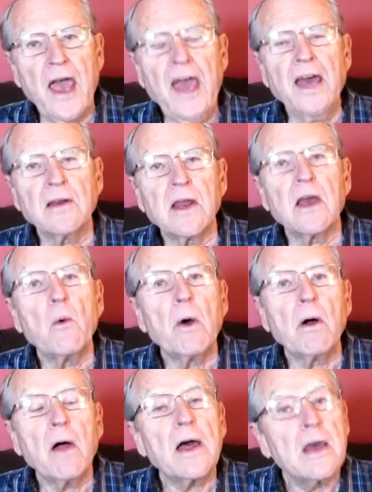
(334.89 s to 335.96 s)
and
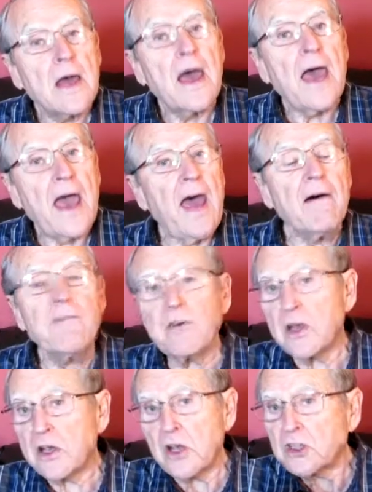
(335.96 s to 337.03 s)
will
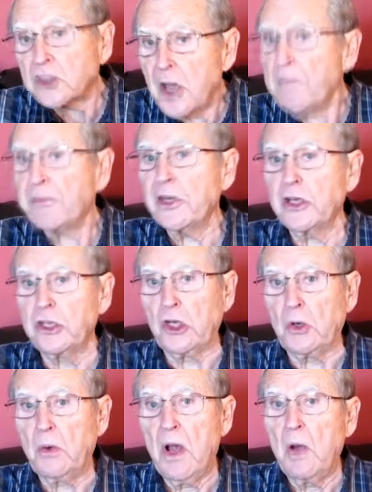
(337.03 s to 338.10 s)
have something to
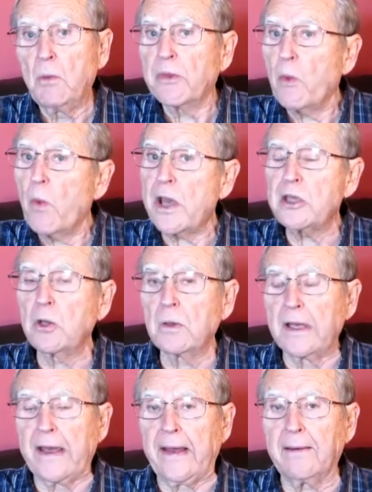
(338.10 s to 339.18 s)
do with the way you're
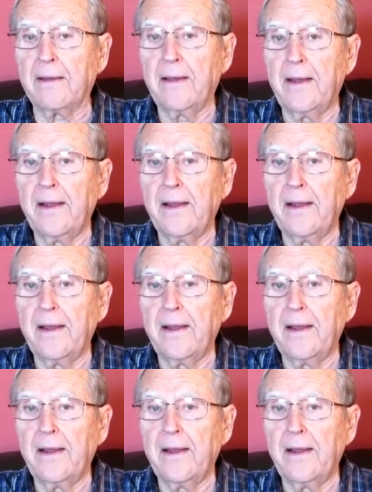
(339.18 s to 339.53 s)
led.